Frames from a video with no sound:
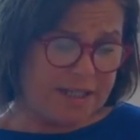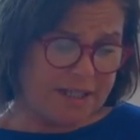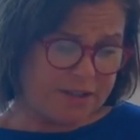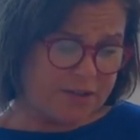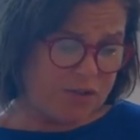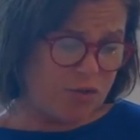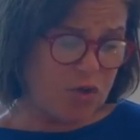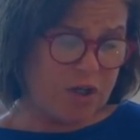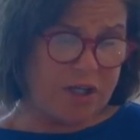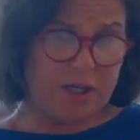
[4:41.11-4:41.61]

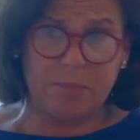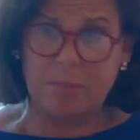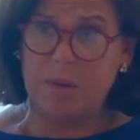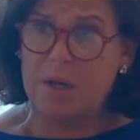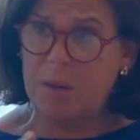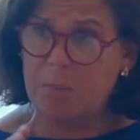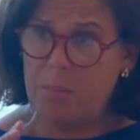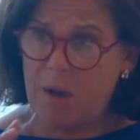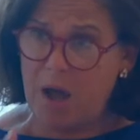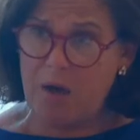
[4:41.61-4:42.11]
extreme
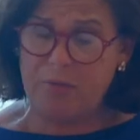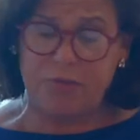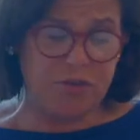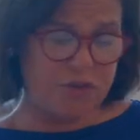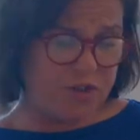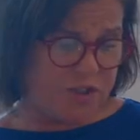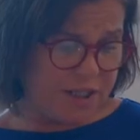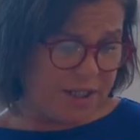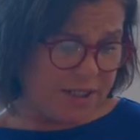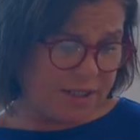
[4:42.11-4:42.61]

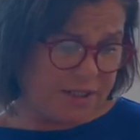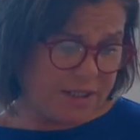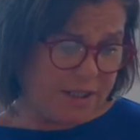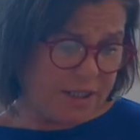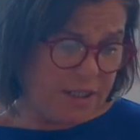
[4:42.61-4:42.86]
poverty,